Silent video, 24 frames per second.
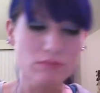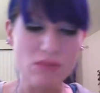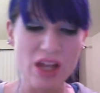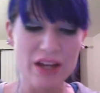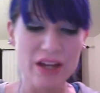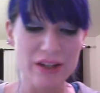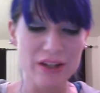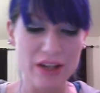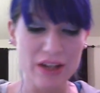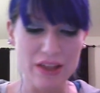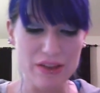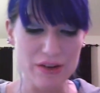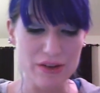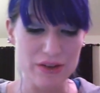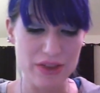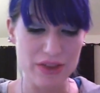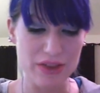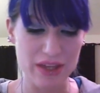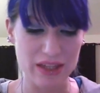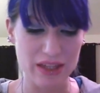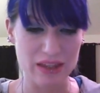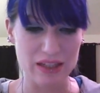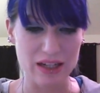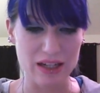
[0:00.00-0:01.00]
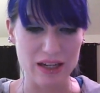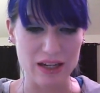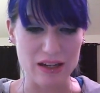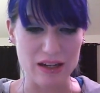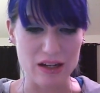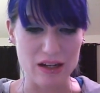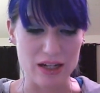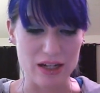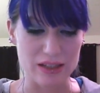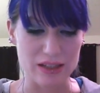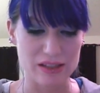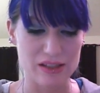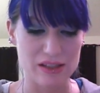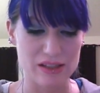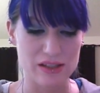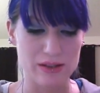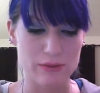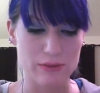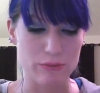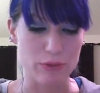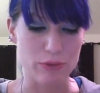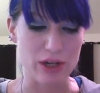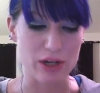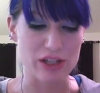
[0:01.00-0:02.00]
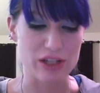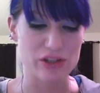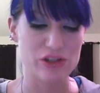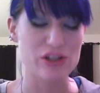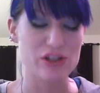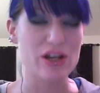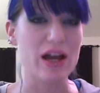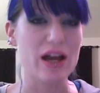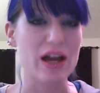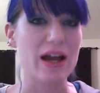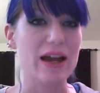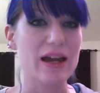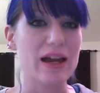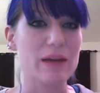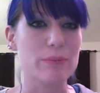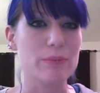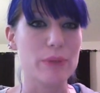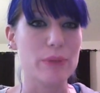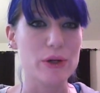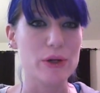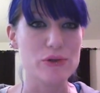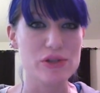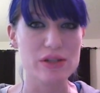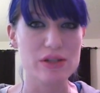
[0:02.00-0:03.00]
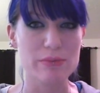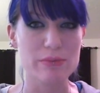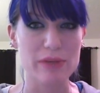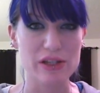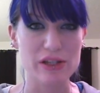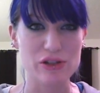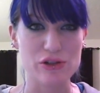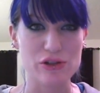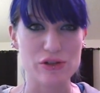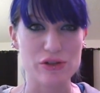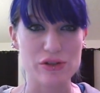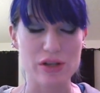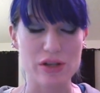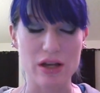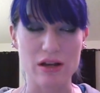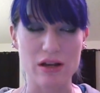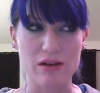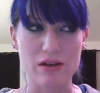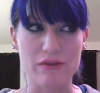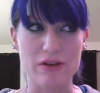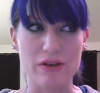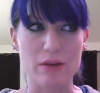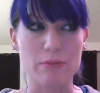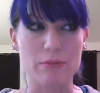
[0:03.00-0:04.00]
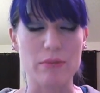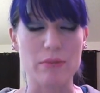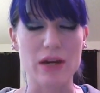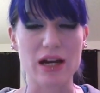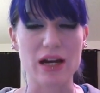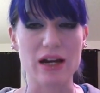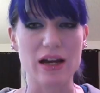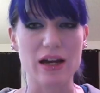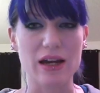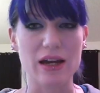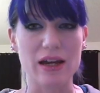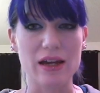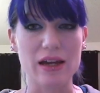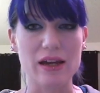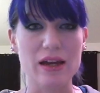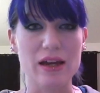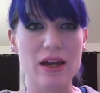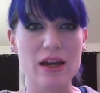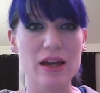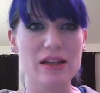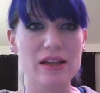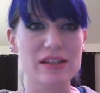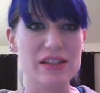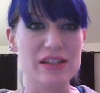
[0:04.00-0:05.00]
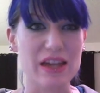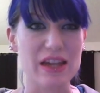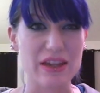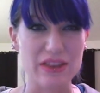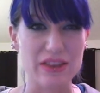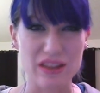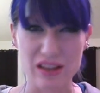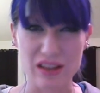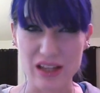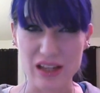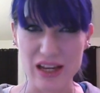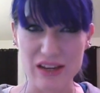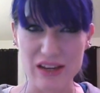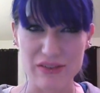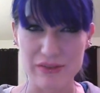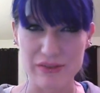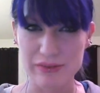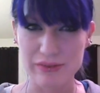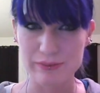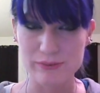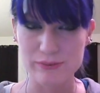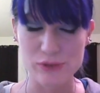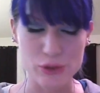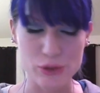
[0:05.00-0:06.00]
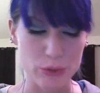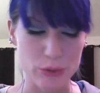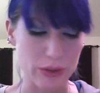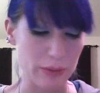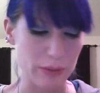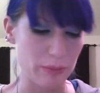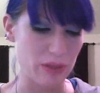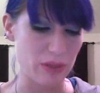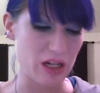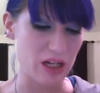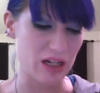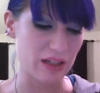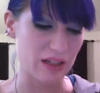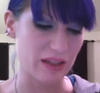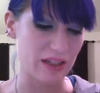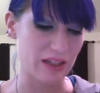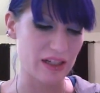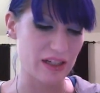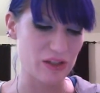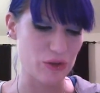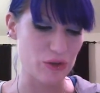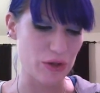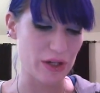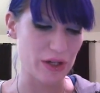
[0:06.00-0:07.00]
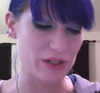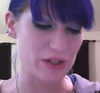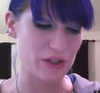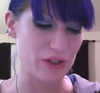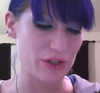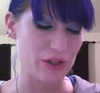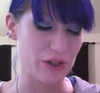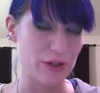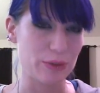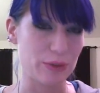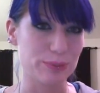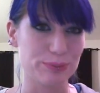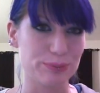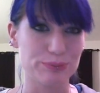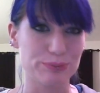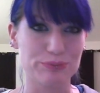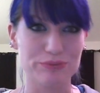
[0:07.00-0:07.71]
Another thing that I got, which I had posted pictures of on my day in the life sort of blog that I tried to do.